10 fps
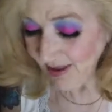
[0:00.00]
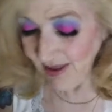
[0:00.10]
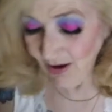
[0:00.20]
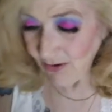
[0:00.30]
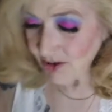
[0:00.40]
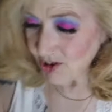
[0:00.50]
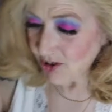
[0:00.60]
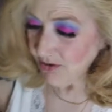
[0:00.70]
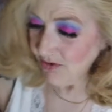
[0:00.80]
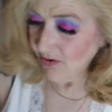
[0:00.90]
I'll show
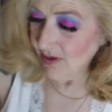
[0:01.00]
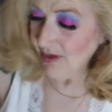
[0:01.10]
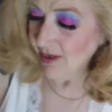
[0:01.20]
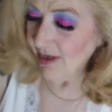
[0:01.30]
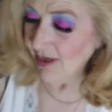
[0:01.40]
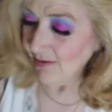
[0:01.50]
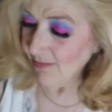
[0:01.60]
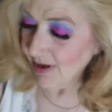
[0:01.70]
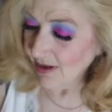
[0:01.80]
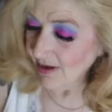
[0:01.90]
you the
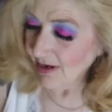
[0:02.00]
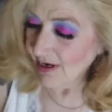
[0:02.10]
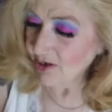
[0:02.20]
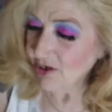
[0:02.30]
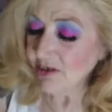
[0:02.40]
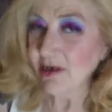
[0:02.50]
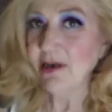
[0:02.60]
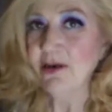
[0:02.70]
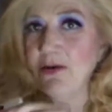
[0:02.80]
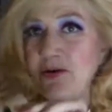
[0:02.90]
eyelashes I
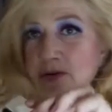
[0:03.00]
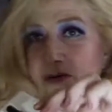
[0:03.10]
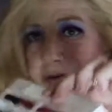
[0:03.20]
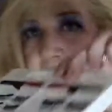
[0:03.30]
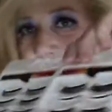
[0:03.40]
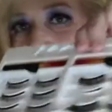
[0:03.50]
used.